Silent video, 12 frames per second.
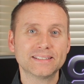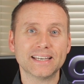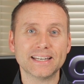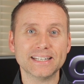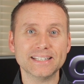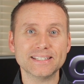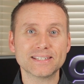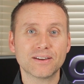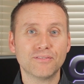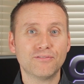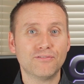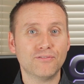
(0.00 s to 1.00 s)
that is
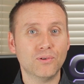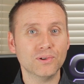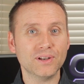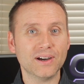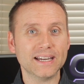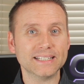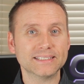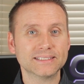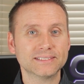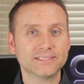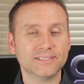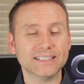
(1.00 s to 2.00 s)
Fortnite,
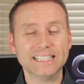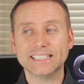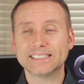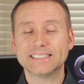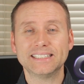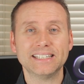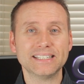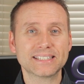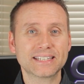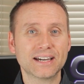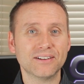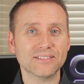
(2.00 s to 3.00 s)
or at least
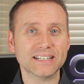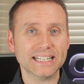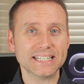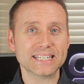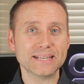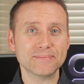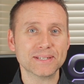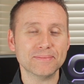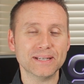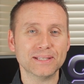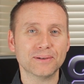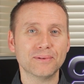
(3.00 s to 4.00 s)
it currently seems to
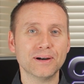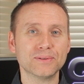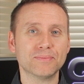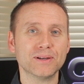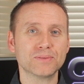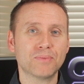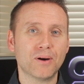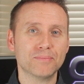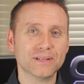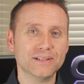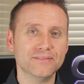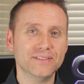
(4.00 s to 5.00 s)
be the world's most
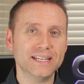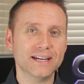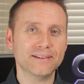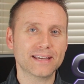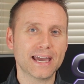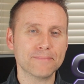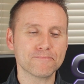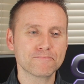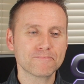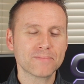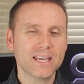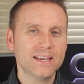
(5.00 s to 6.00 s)
popular video game.
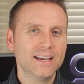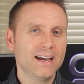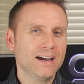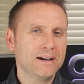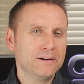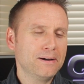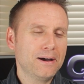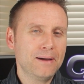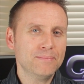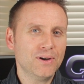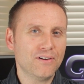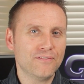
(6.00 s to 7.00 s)

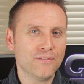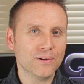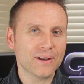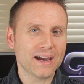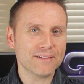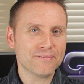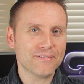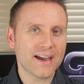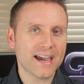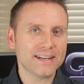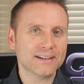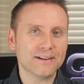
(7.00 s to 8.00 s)
I'm not a Fortnite
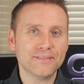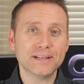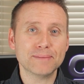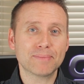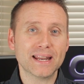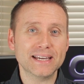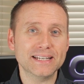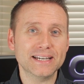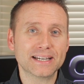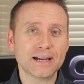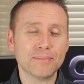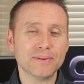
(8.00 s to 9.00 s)
fan. I've only played it
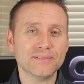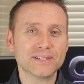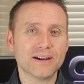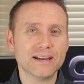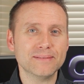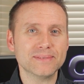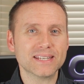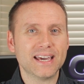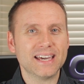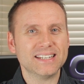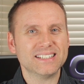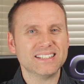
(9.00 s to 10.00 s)
a couple of times
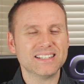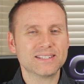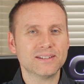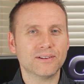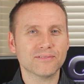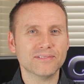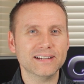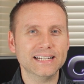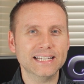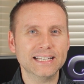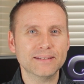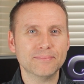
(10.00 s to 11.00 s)
and it's not
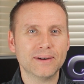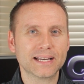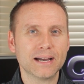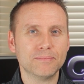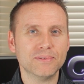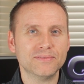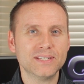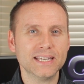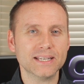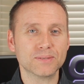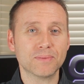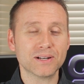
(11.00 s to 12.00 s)
really my cup of
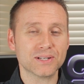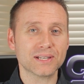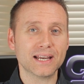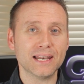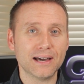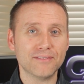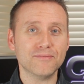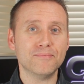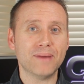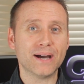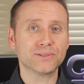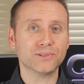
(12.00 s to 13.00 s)
tea. As much as I love
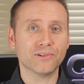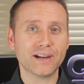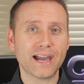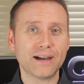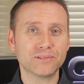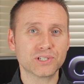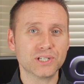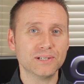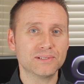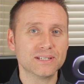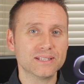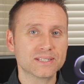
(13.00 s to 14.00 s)
battle royale
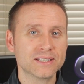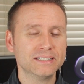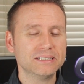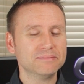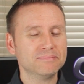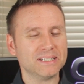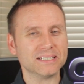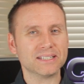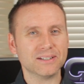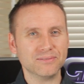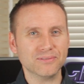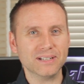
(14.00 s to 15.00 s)
shooters, I
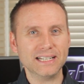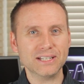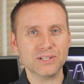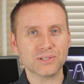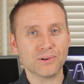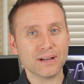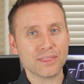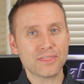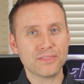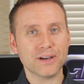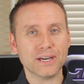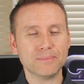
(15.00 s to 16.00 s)
don't really enjoy
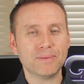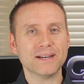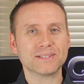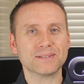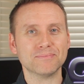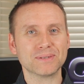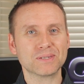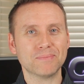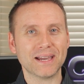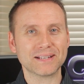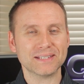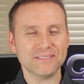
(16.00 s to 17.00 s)
third-person
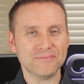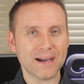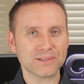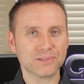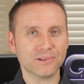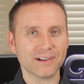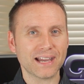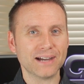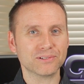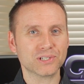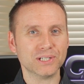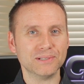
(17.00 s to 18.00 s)
perspective battle
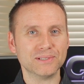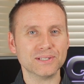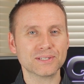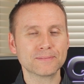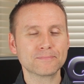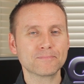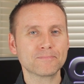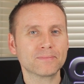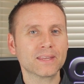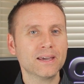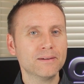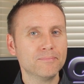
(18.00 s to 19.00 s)
royale shooters.
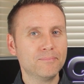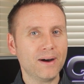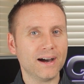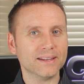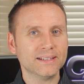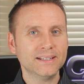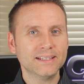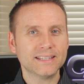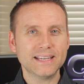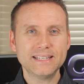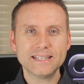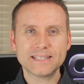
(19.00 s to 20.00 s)
But
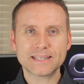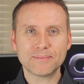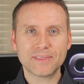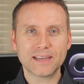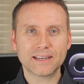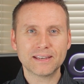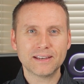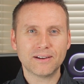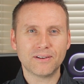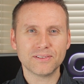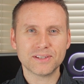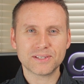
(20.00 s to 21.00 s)
they did something
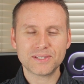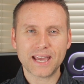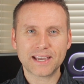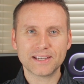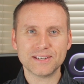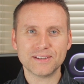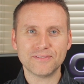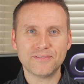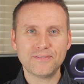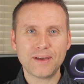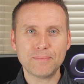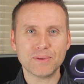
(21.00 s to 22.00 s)
on the 2nd of
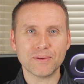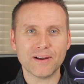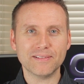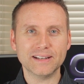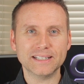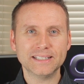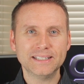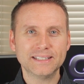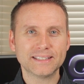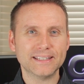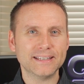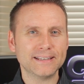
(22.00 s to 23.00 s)
February
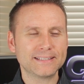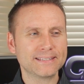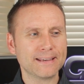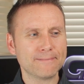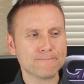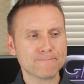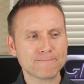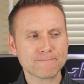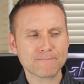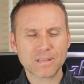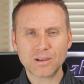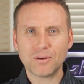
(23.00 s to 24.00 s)
that
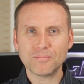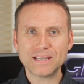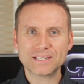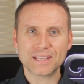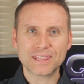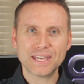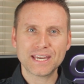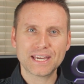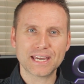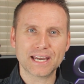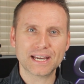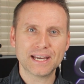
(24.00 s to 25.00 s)
got me to
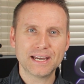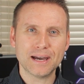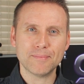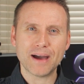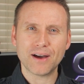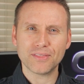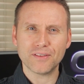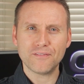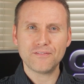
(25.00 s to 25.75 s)
thinking about the